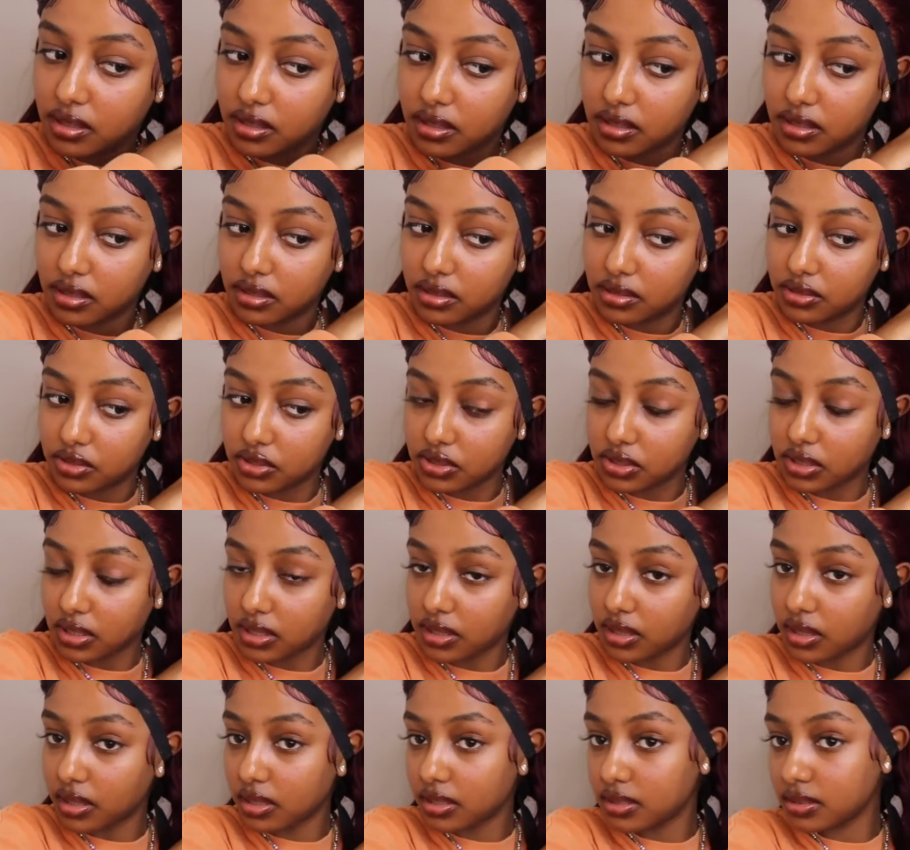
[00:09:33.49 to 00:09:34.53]
And just
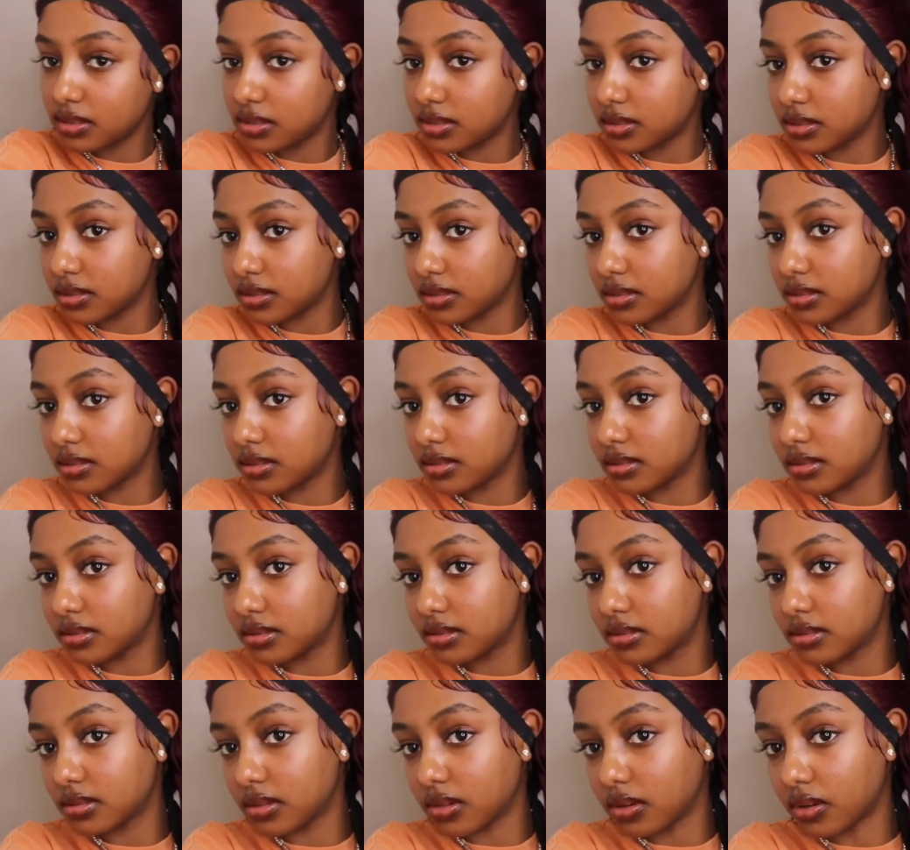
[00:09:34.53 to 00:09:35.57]
like this,
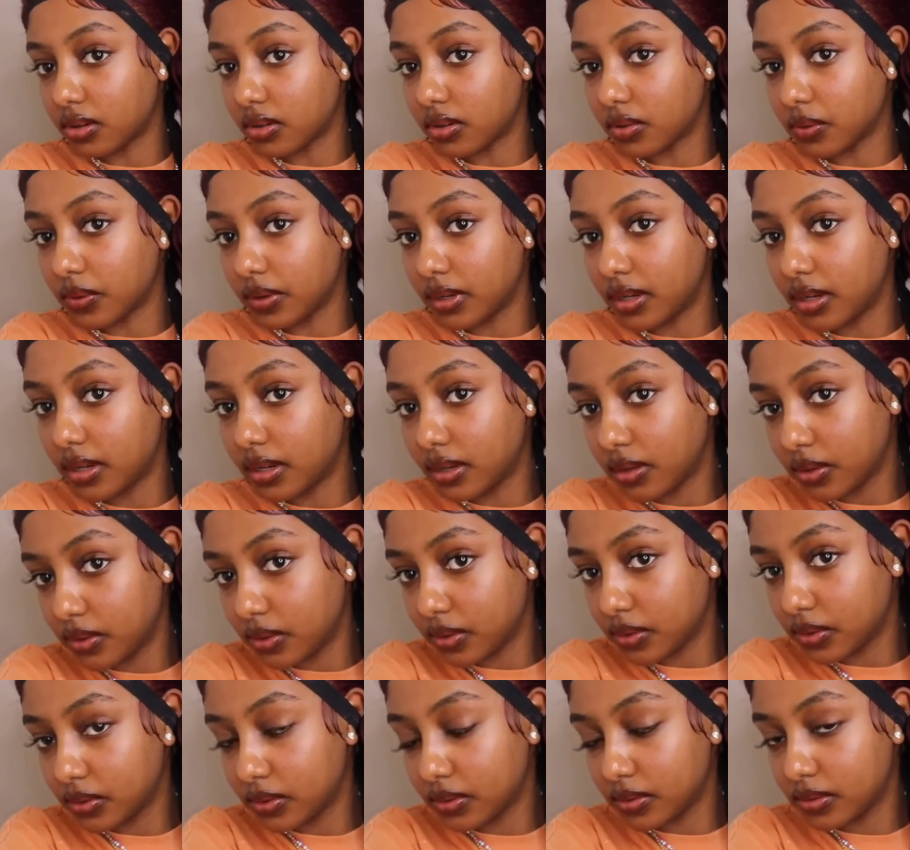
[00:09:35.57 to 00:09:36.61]
all the way
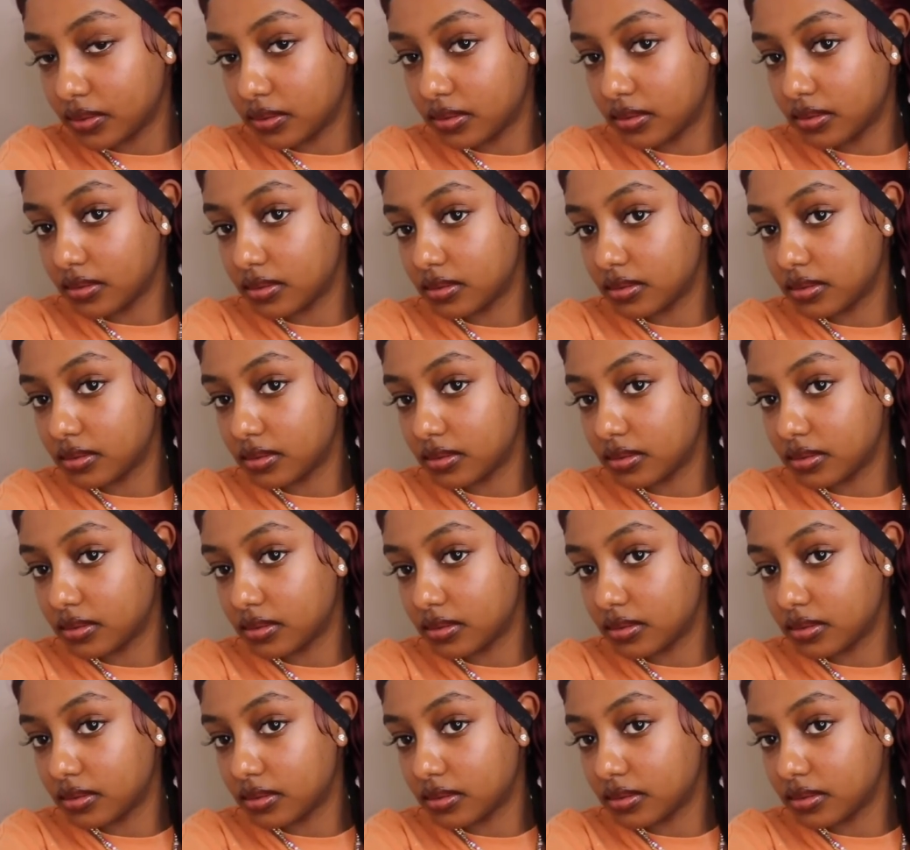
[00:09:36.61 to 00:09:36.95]
down.